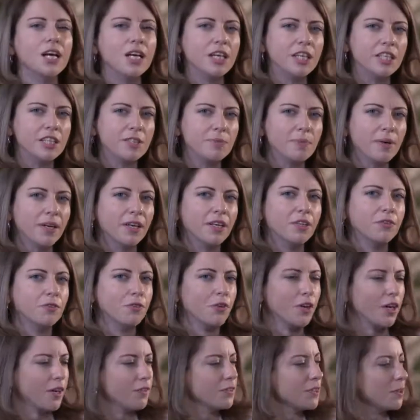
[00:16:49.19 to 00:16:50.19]
it's better if
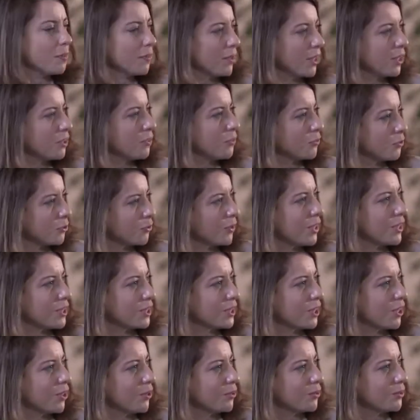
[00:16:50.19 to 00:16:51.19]
you have some kind of
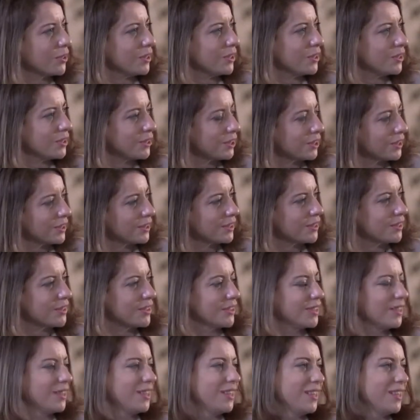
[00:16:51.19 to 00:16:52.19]
dress code and just